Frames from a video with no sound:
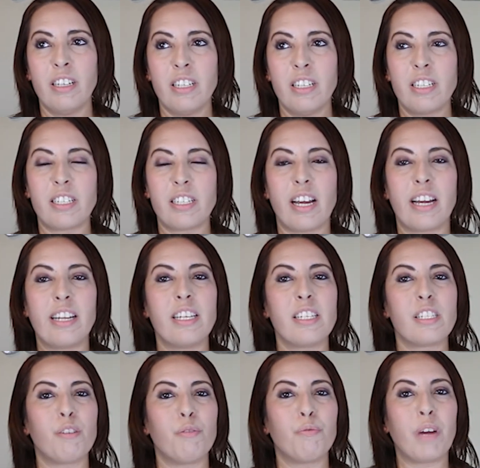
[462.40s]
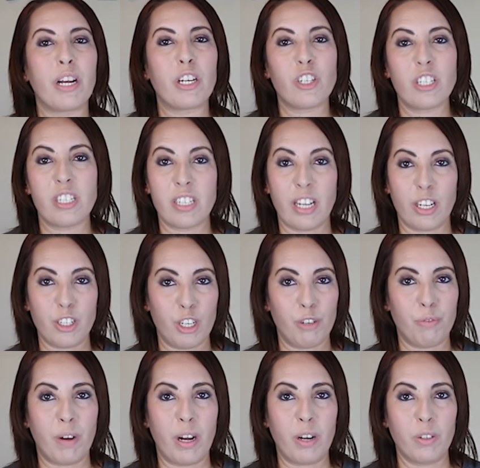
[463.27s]
sinus infections that she
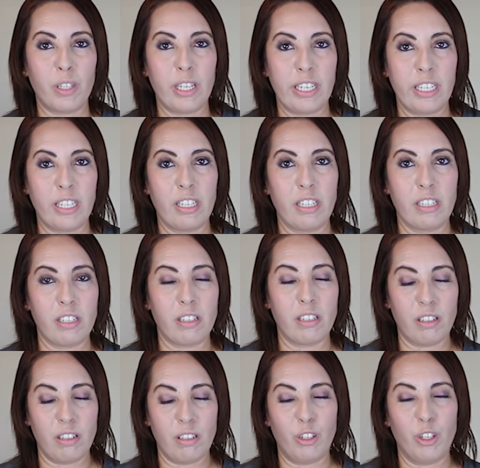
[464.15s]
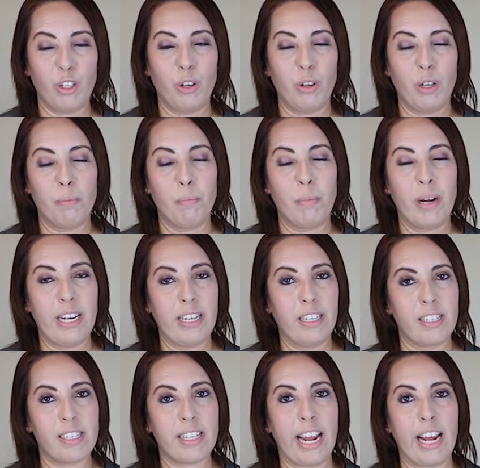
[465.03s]
found in the, in my
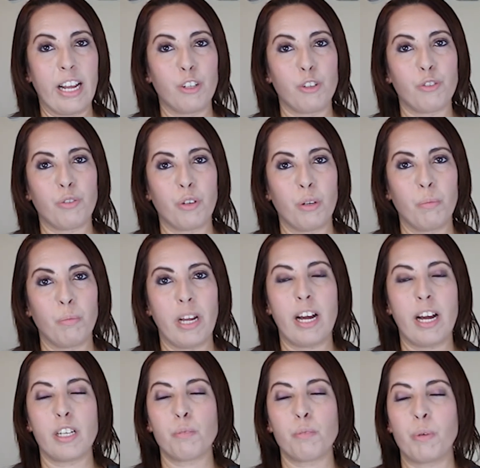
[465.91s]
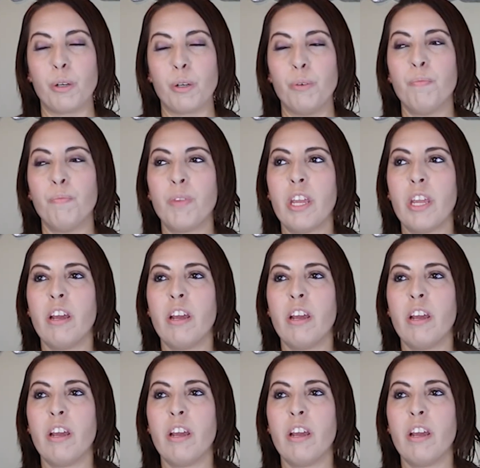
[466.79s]
scans from the hospital.